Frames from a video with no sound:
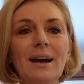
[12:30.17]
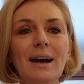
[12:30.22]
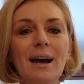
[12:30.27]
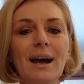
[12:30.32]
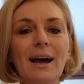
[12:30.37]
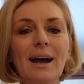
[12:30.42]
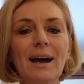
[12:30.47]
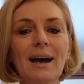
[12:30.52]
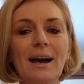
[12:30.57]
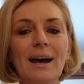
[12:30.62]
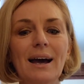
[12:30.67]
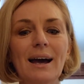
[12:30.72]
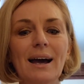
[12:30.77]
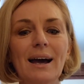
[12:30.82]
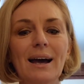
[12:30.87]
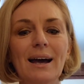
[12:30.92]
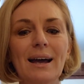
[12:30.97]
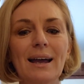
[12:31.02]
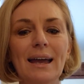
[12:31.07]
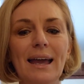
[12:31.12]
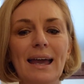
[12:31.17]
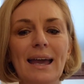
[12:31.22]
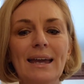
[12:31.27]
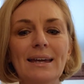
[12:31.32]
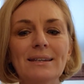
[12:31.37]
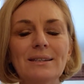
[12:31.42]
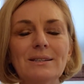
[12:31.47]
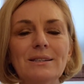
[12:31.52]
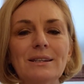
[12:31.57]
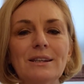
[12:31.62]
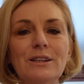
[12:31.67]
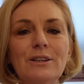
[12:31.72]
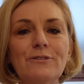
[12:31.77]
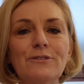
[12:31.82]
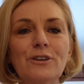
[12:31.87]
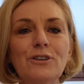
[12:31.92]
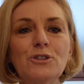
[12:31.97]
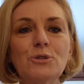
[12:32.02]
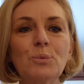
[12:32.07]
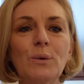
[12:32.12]
And the
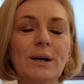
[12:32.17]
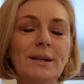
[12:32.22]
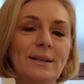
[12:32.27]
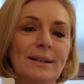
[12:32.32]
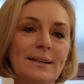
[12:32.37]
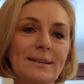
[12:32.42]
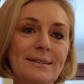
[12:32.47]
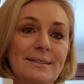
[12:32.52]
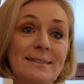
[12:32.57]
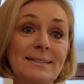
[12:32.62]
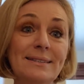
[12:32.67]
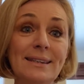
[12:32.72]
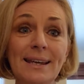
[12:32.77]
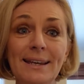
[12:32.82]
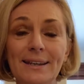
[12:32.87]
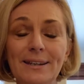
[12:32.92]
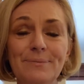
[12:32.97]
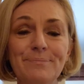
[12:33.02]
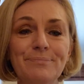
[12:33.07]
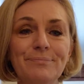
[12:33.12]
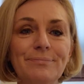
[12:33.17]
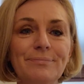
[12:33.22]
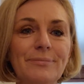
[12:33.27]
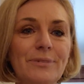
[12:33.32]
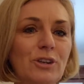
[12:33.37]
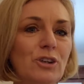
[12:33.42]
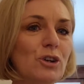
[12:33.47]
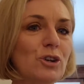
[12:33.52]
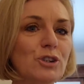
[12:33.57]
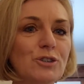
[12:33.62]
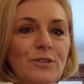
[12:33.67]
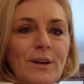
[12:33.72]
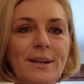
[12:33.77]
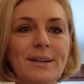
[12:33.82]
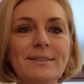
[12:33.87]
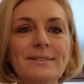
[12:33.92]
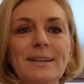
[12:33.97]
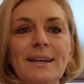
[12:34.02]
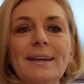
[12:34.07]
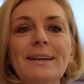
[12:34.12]
first one is zinc. Huge fan
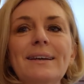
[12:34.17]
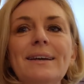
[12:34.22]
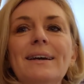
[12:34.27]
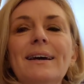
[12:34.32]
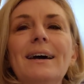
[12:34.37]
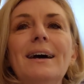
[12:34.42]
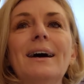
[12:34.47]
of zinc.